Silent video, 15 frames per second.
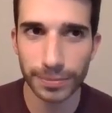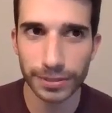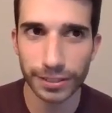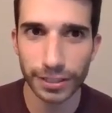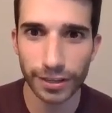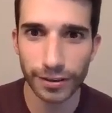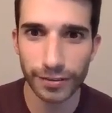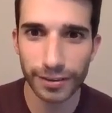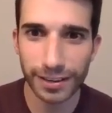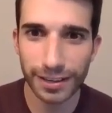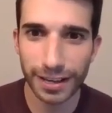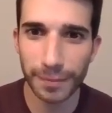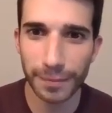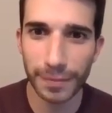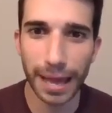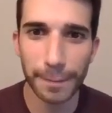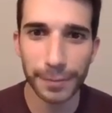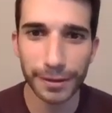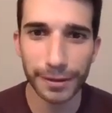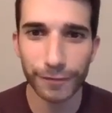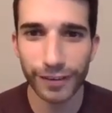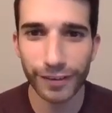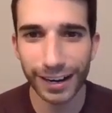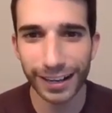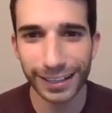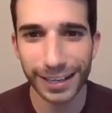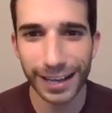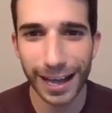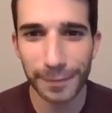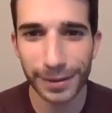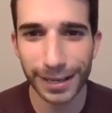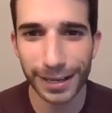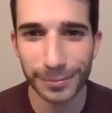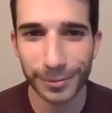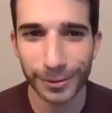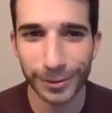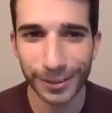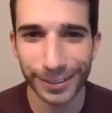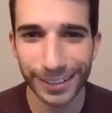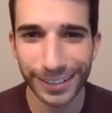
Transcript: So I'm happy I'm finally hopping on board.